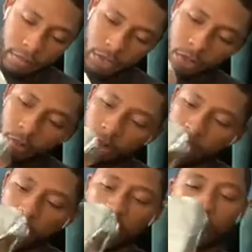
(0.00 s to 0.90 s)
too pressed
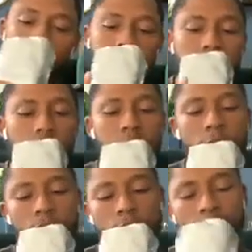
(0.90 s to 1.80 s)
to have it
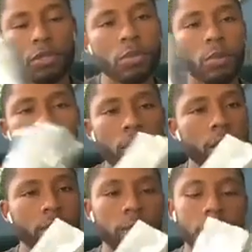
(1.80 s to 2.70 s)
super pretty,
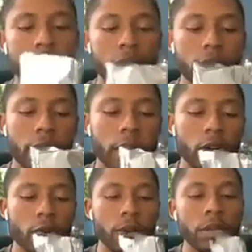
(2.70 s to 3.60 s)
I'm just gonna kind of
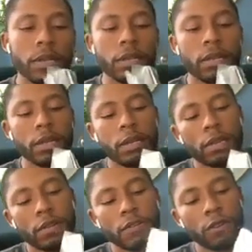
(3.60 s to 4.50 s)
crinkle it,
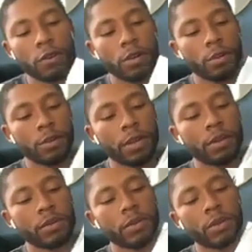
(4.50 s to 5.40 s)
fold it a bit
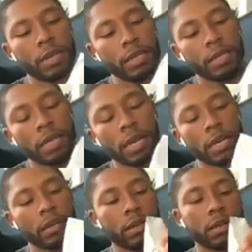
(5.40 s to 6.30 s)
on each
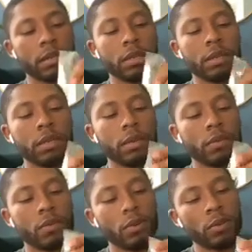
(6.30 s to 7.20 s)
side,
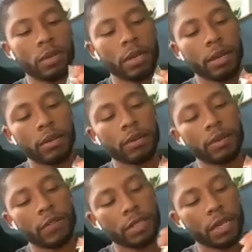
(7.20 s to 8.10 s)
roll it down
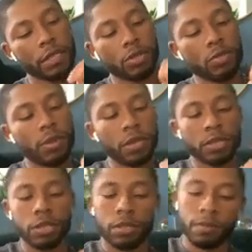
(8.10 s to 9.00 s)
if it's not too
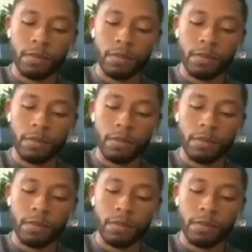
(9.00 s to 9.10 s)
much.